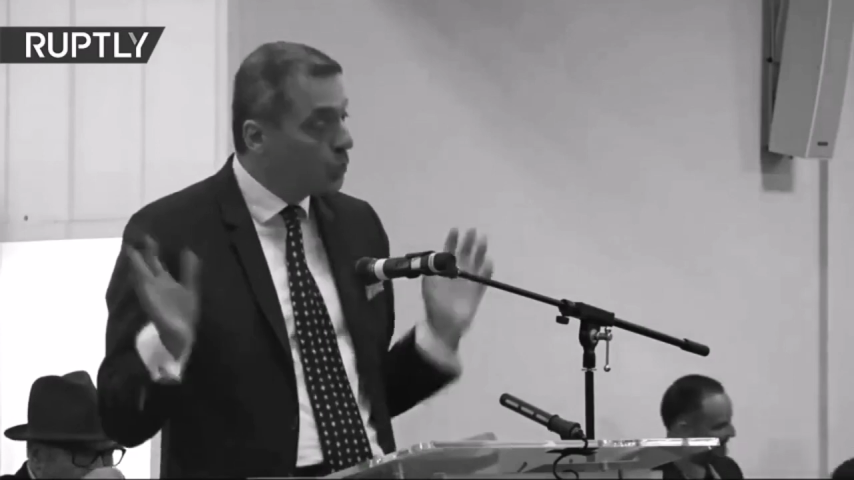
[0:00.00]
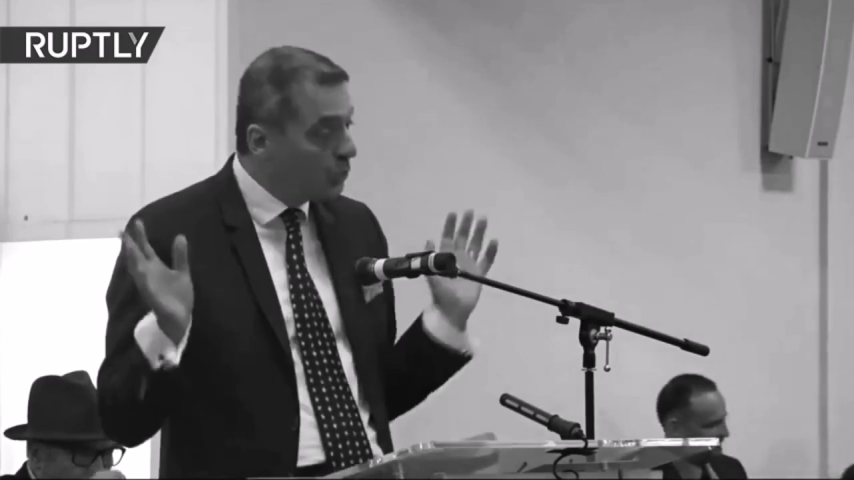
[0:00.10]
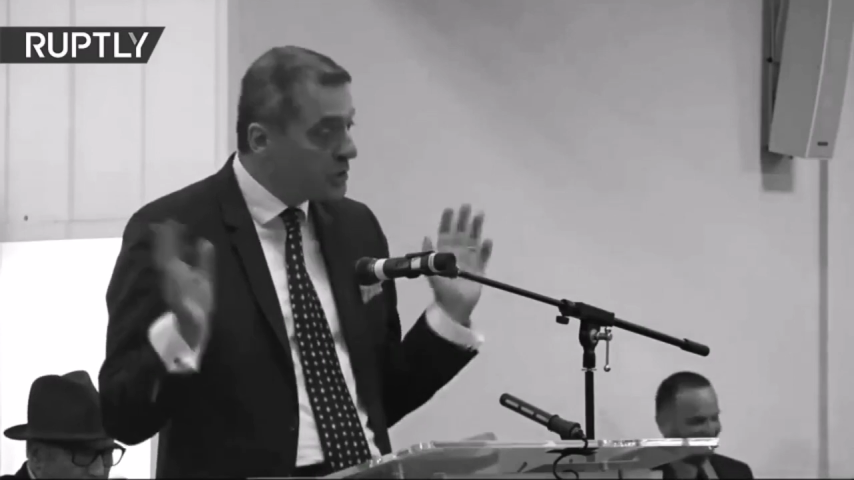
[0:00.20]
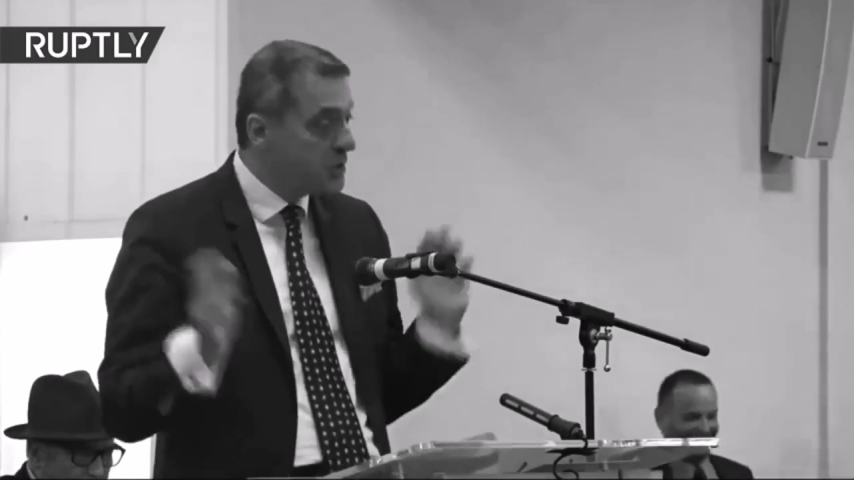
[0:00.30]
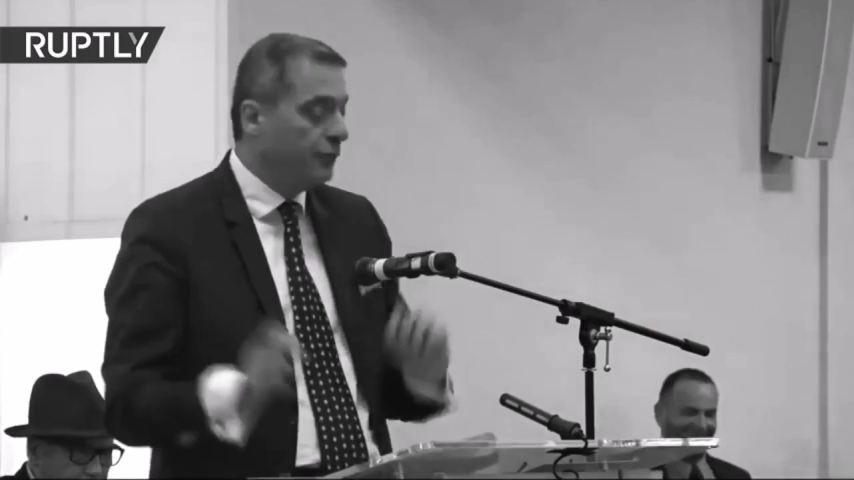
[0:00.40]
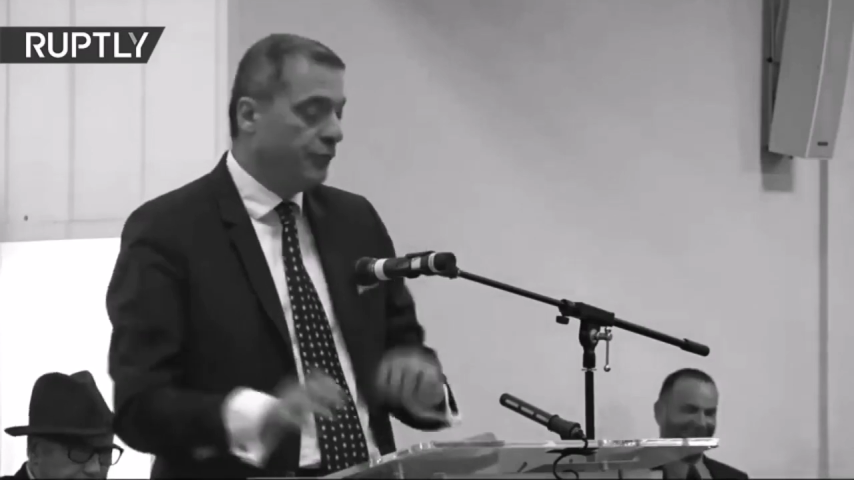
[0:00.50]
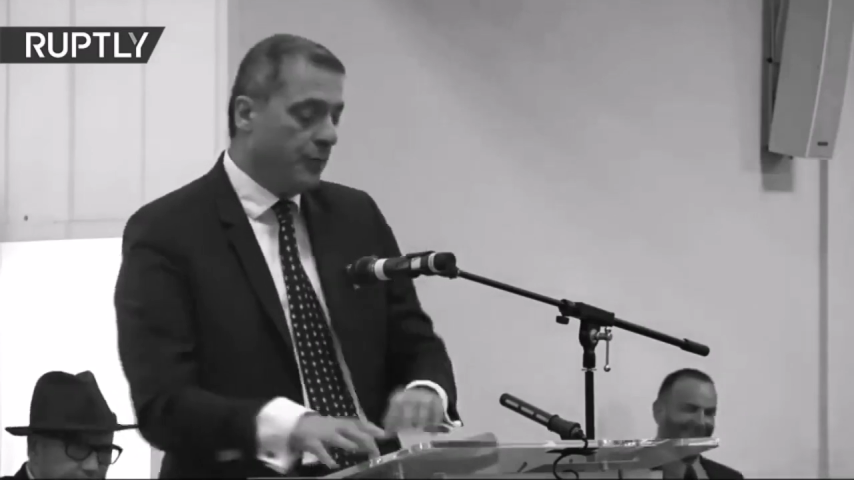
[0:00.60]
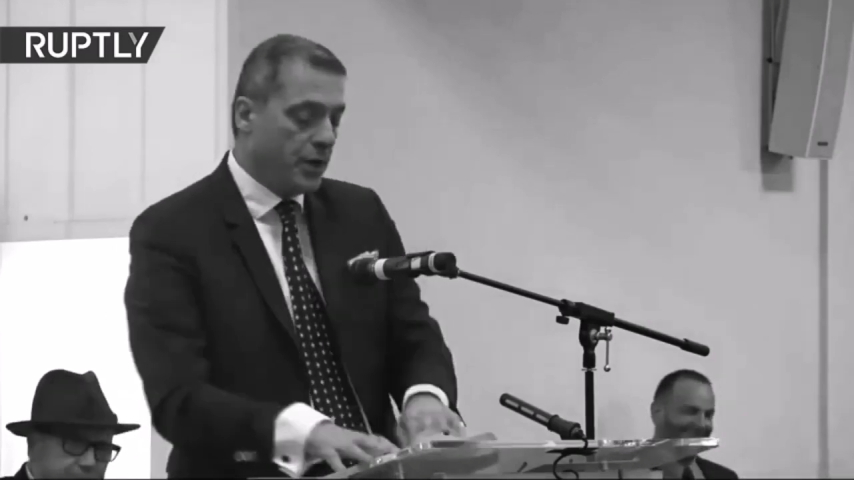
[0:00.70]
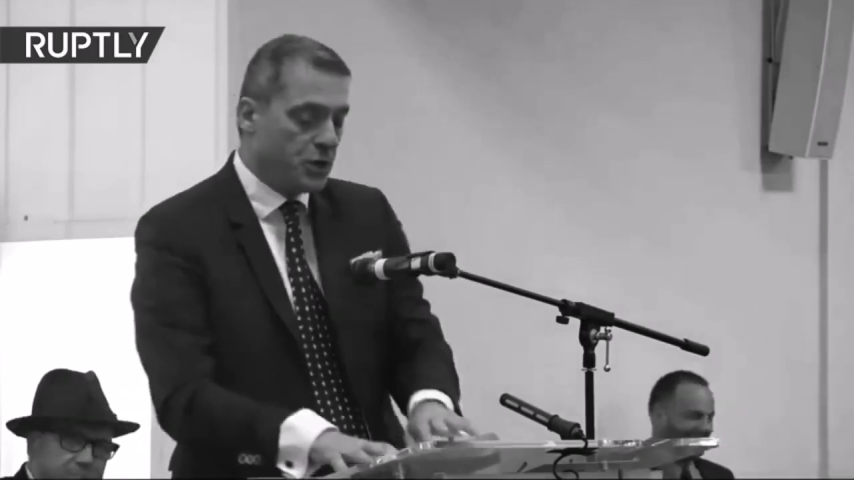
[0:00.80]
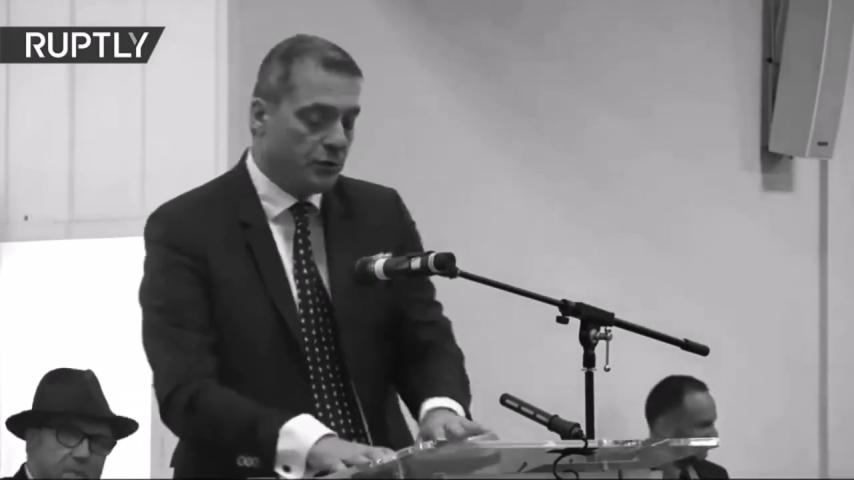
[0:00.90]
all this
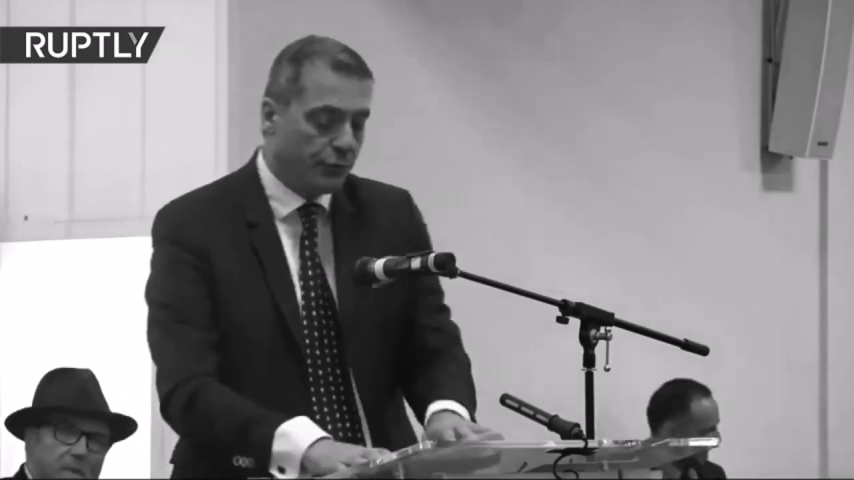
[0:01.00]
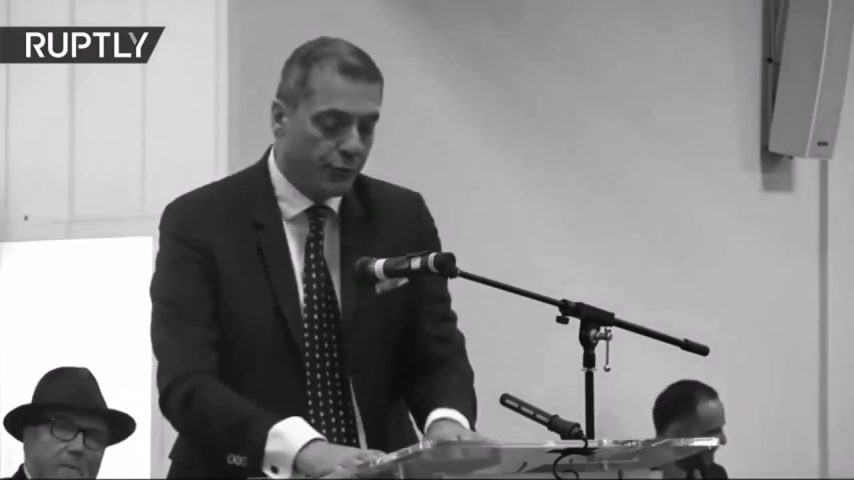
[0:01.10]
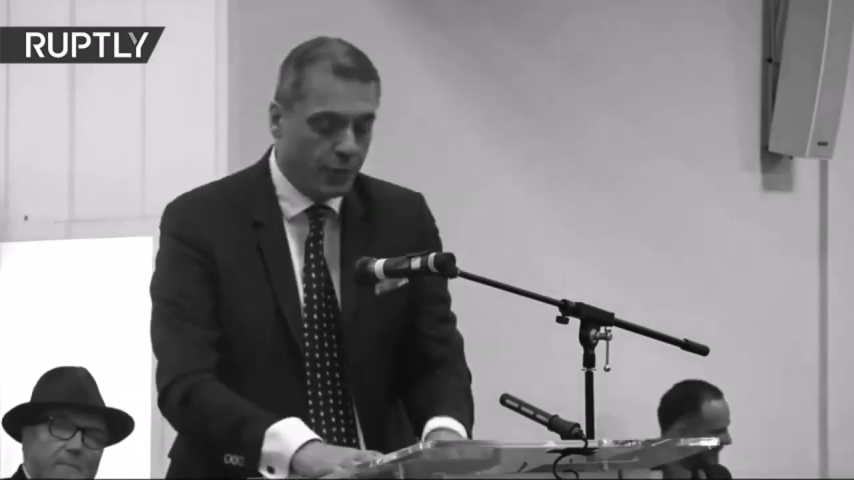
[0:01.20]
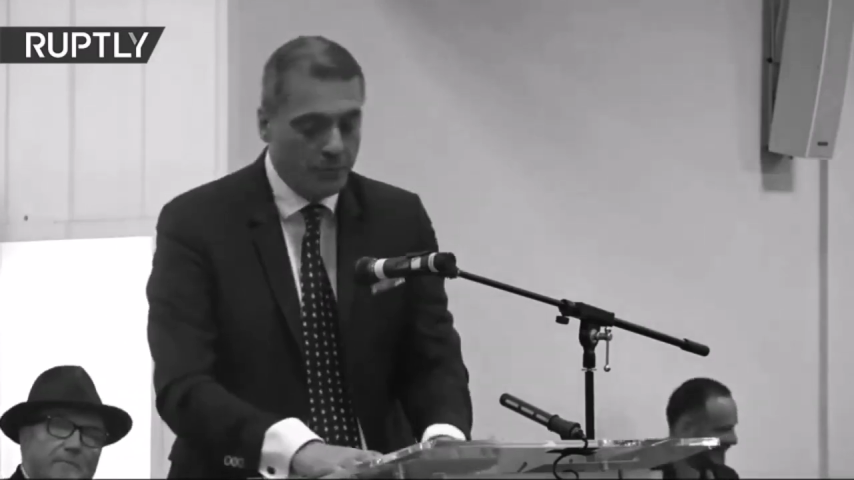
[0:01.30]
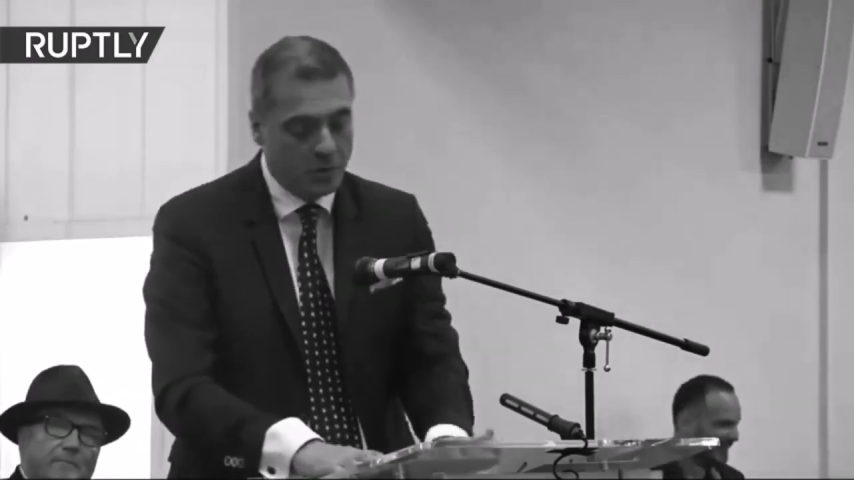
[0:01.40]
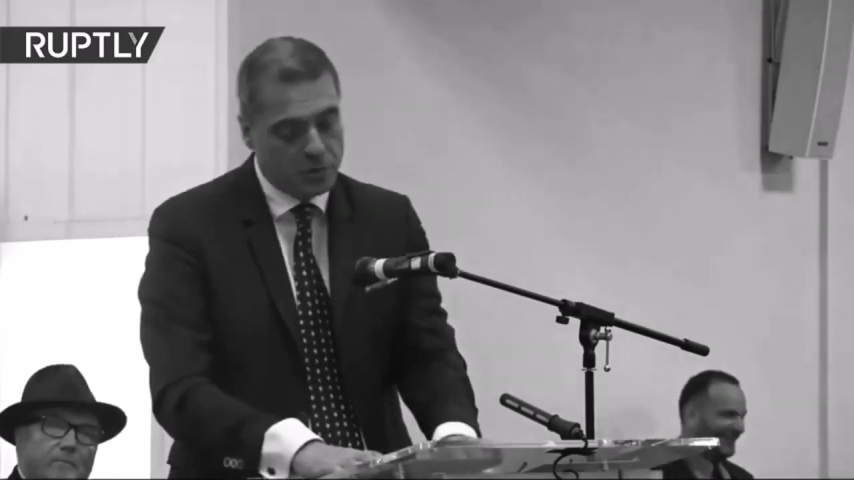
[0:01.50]
information from